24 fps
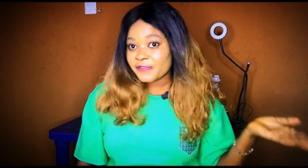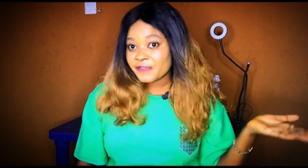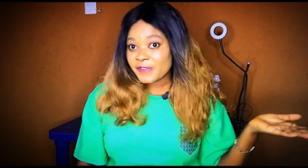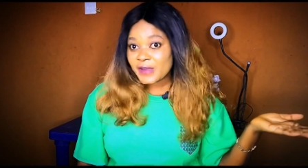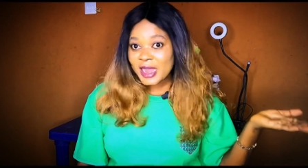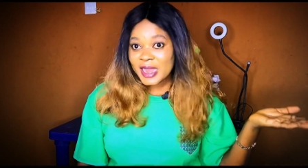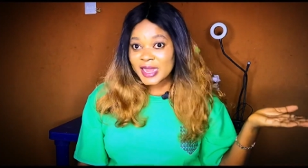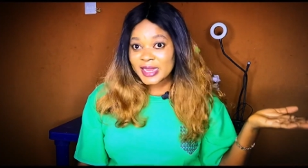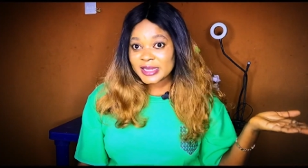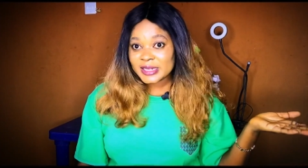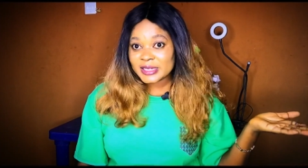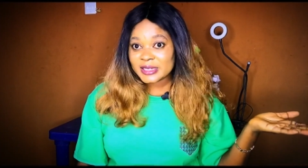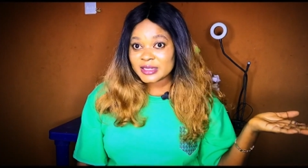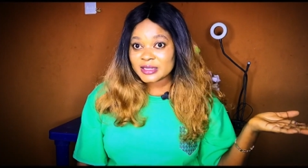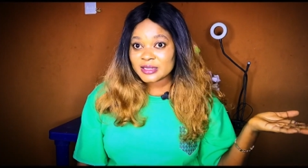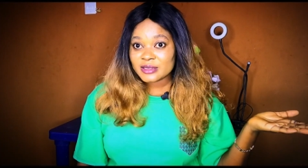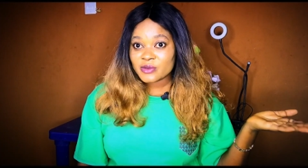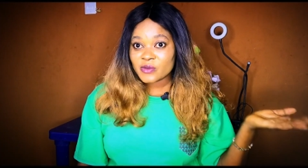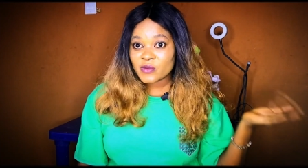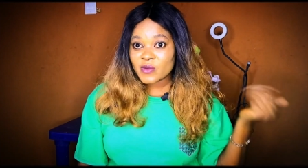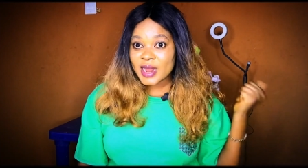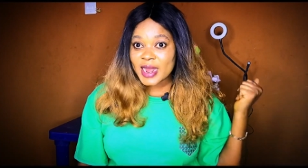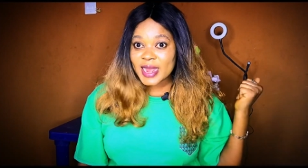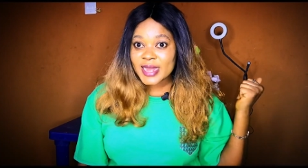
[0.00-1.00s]
fine,
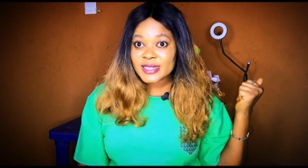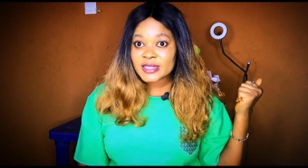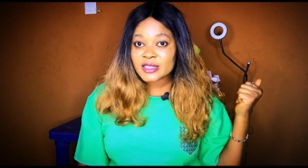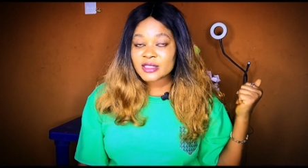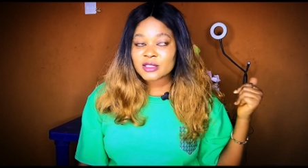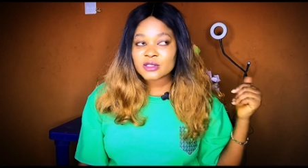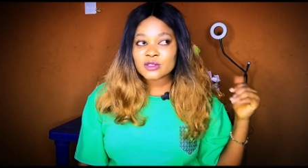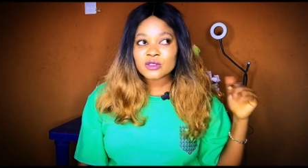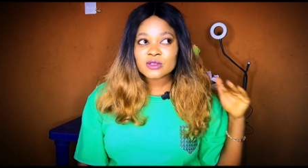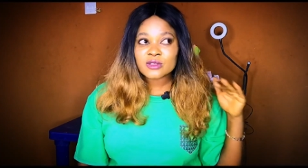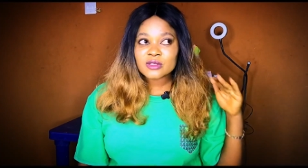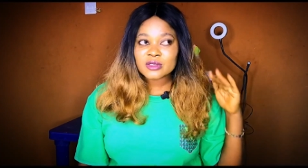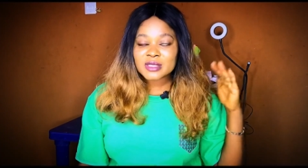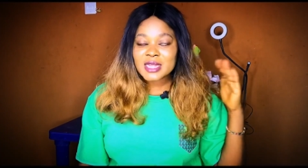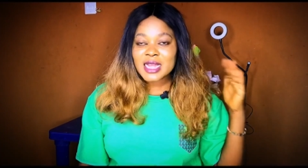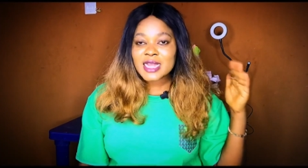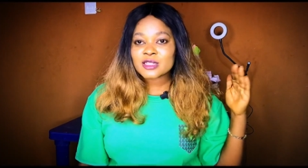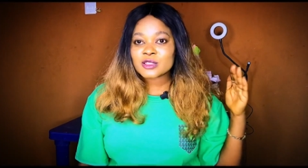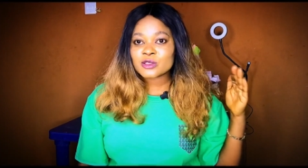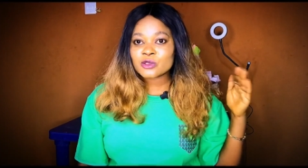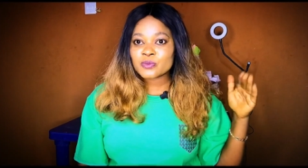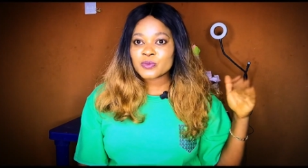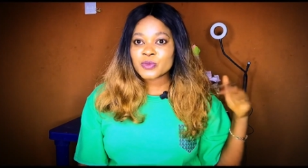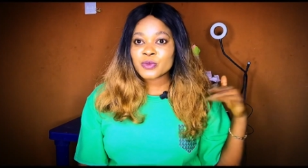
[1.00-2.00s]
right? It
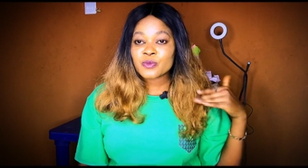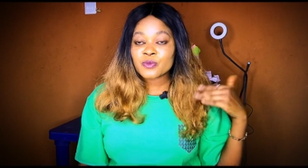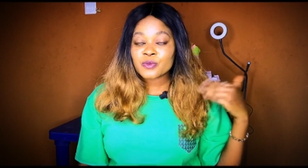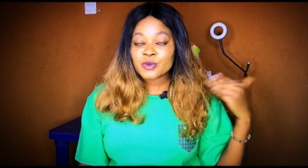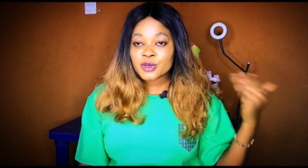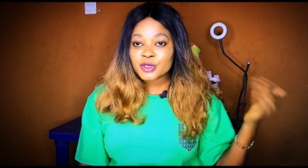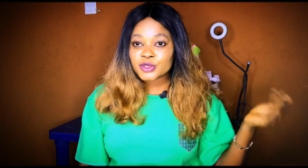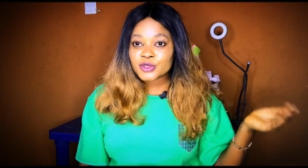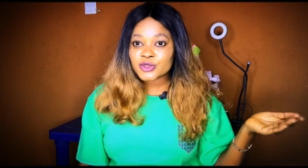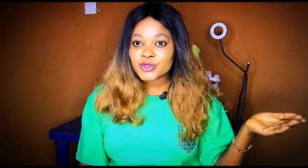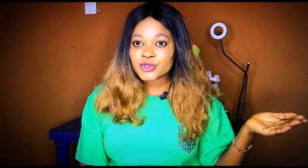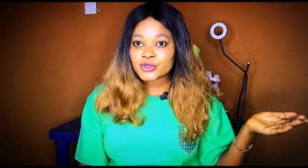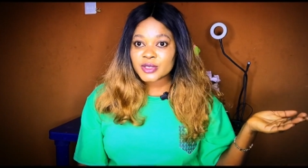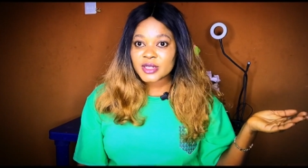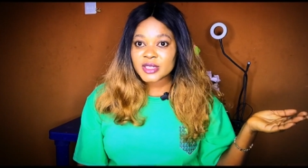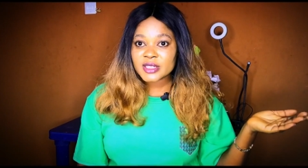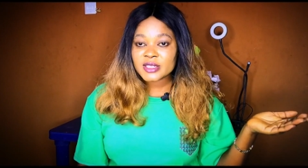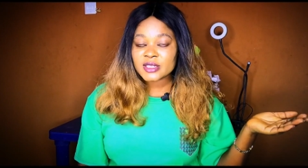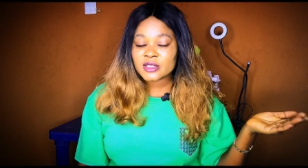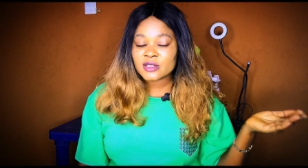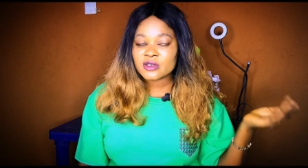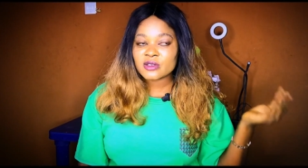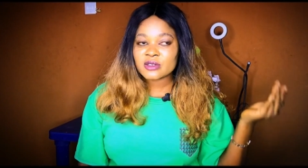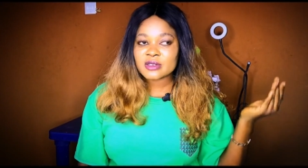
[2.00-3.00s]
has to be
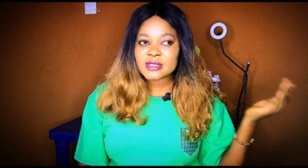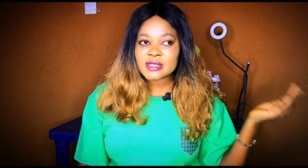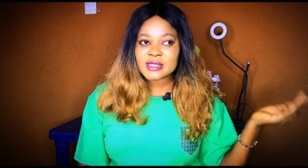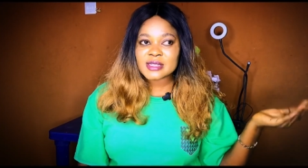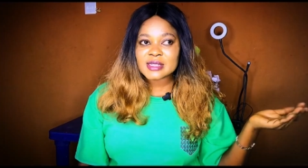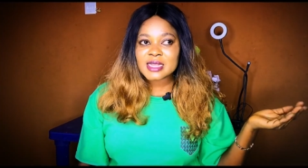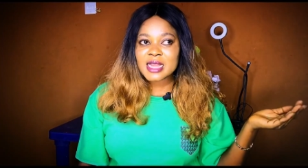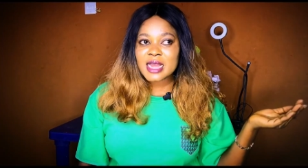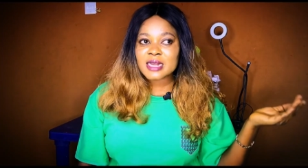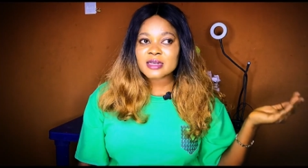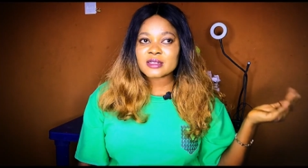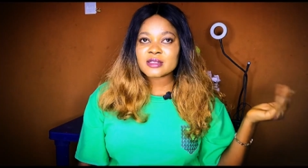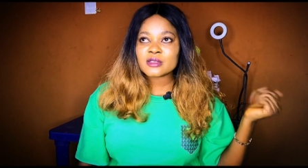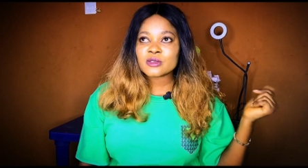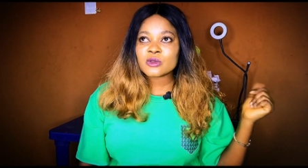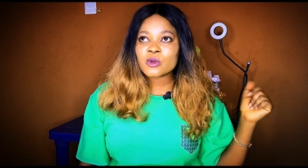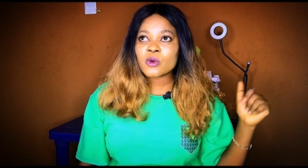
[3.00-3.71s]
moderate, you understand?